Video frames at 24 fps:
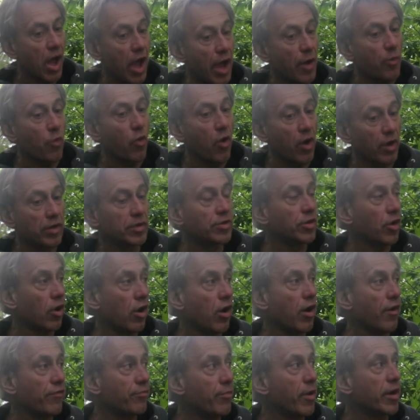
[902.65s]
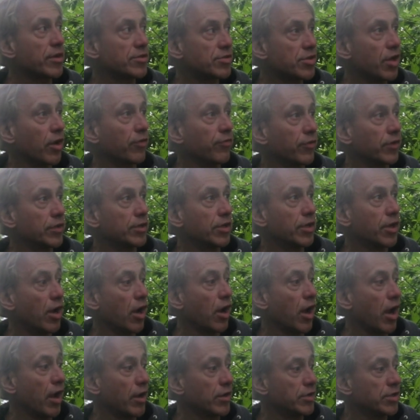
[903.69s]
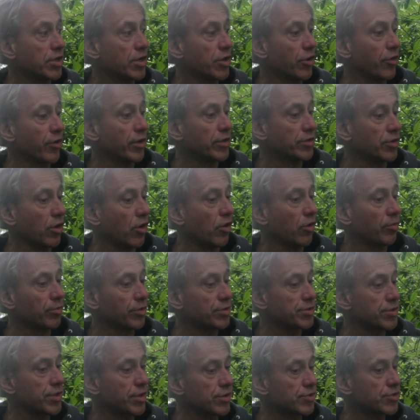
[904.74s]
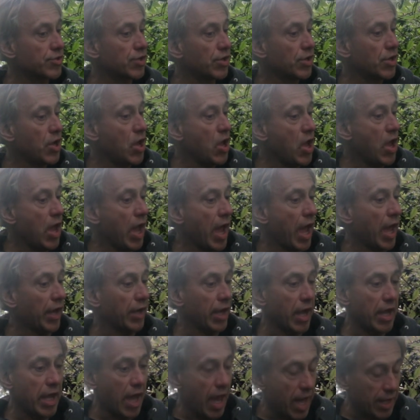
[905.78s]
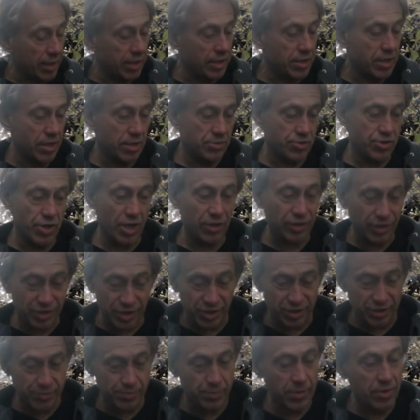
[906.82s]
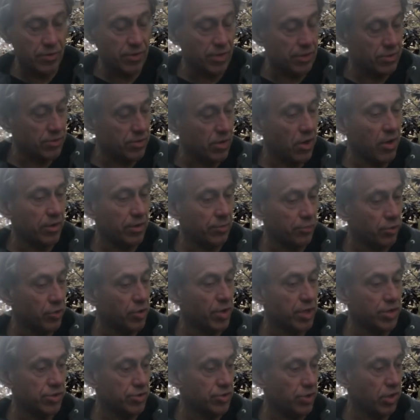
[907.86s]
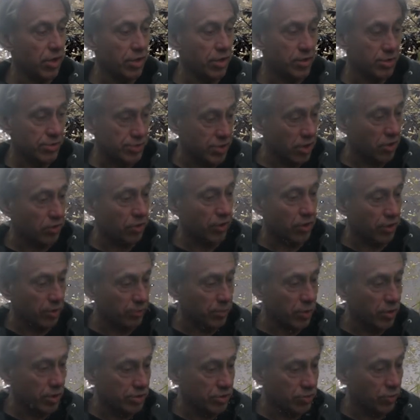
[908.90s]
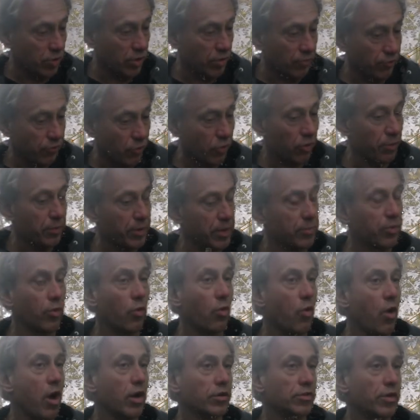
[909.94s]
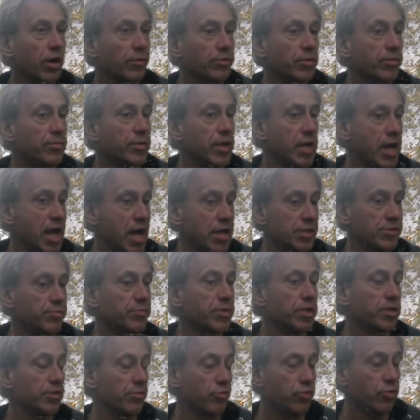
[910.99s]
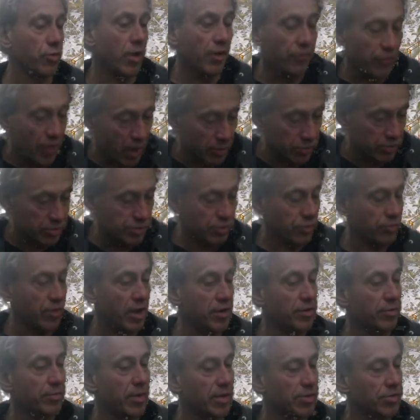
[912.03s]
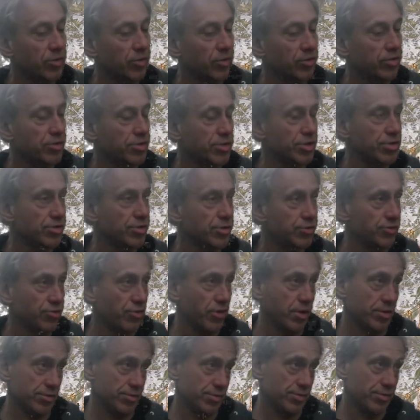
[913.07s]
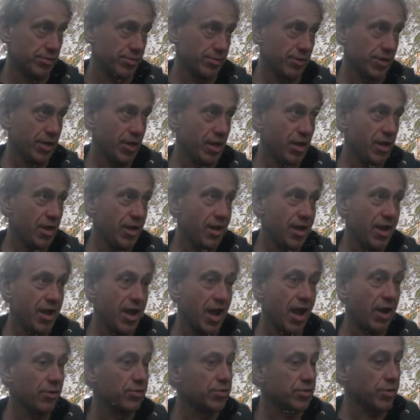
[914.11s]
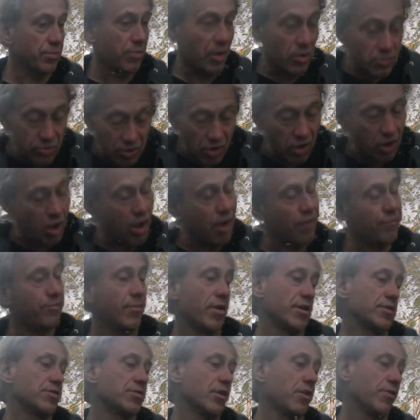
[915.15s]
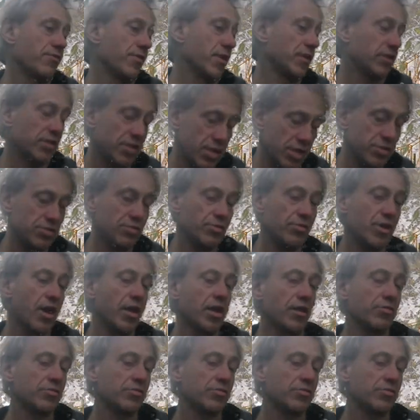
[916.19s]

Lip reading: I wanted to off myself a year into homelessness. And I had an angelic experience on a bridge, on the Selkirk Bridge, where four people walked up to me and asked me if I would surrender my soul to Jesus Christ. I was about to off myself. I kid you not.